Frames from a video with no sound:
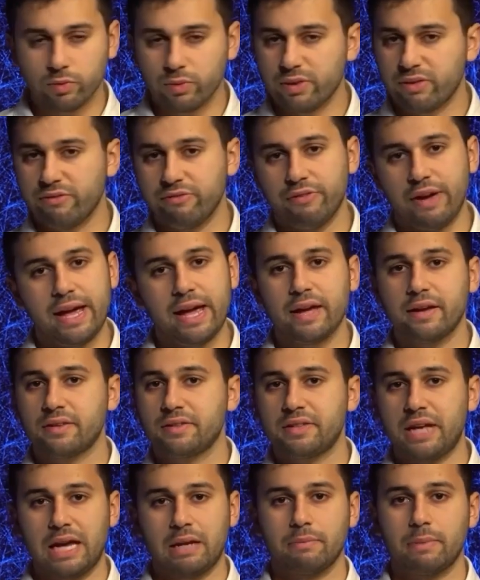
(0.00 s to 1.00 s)
with vague
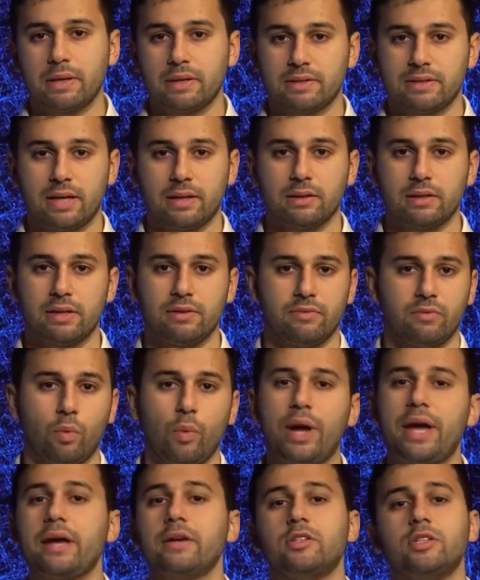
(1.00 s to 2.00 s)
statements that leave
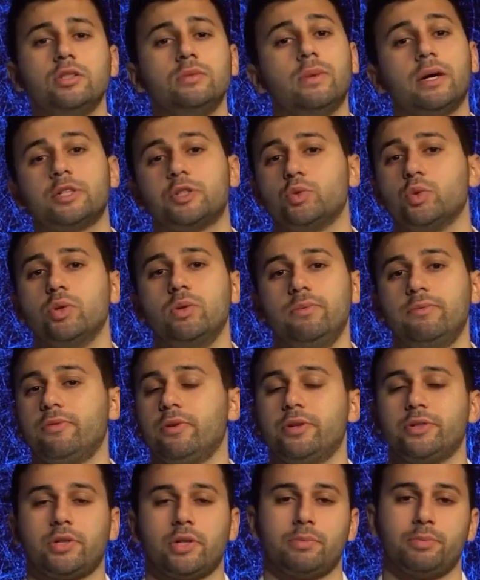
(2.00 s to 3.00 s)
way too much room
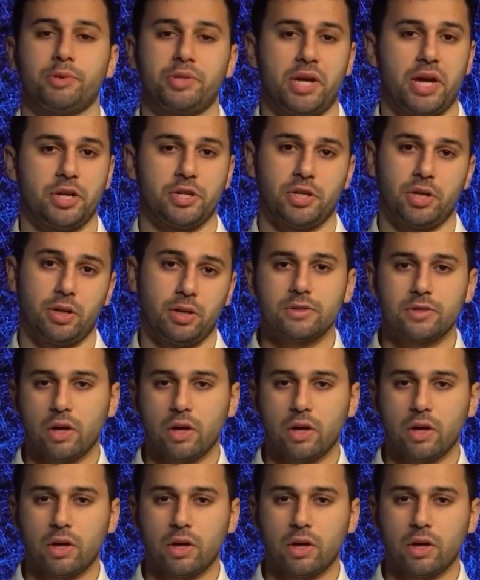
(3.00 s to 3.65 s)
for interpretation.